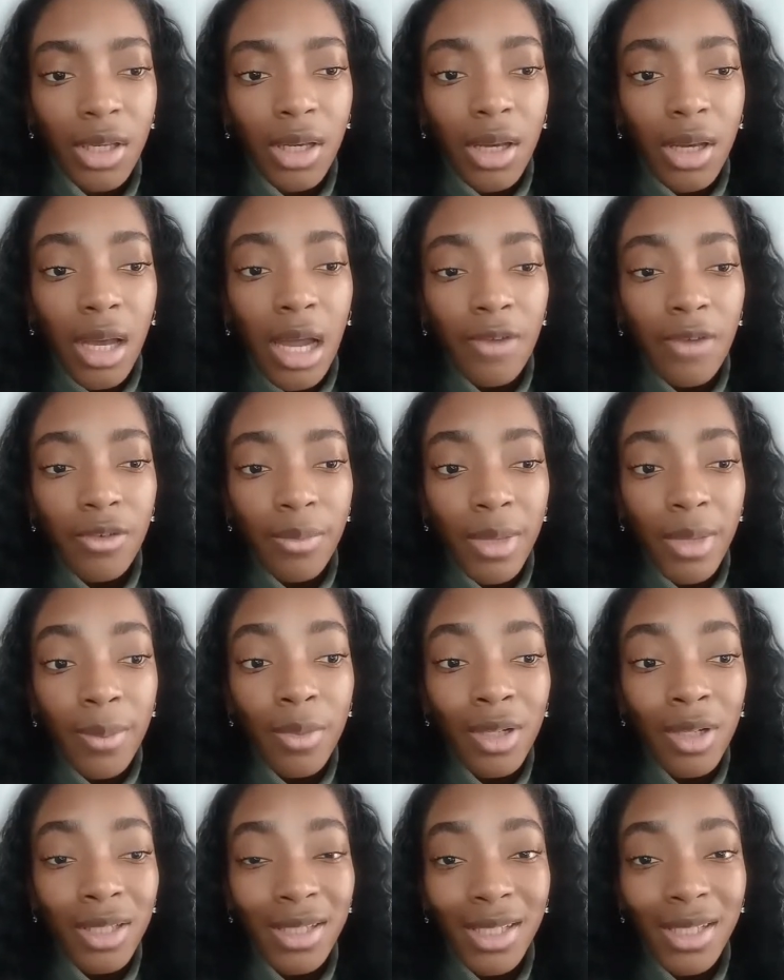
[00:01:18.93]
I remember
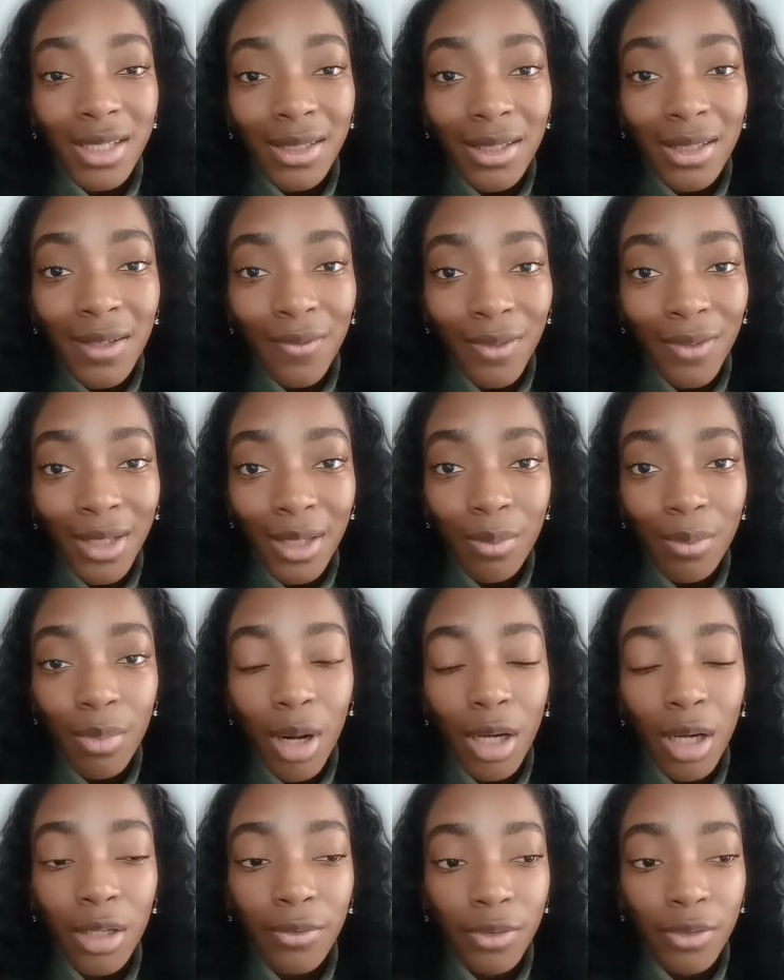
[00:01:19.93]
a significant
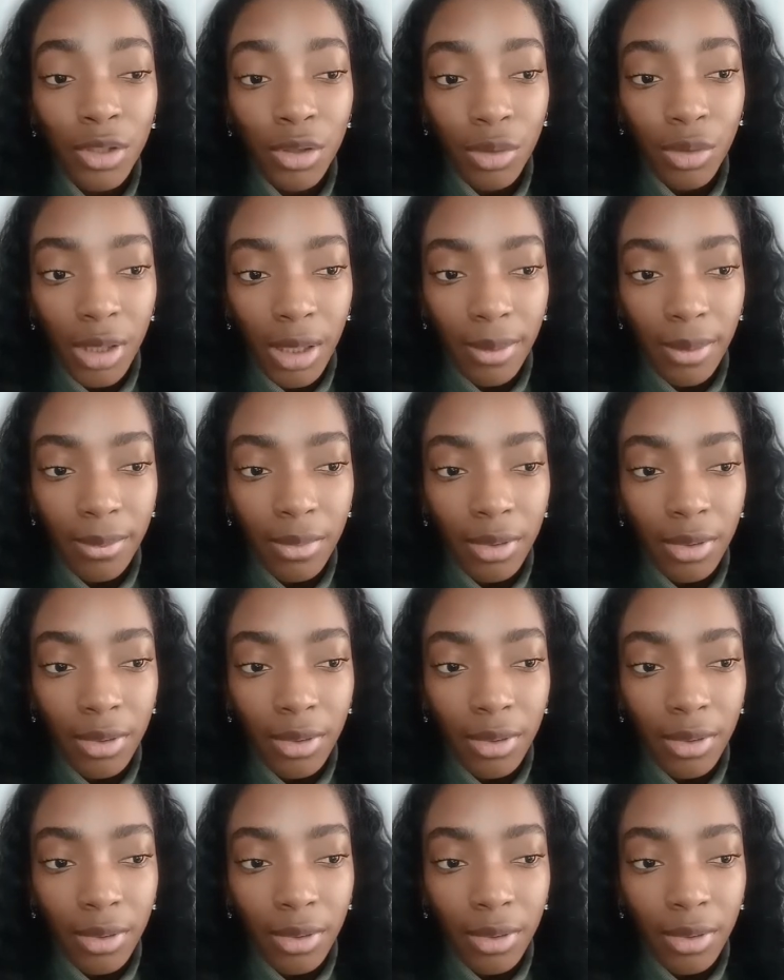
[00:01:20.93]
part of the dream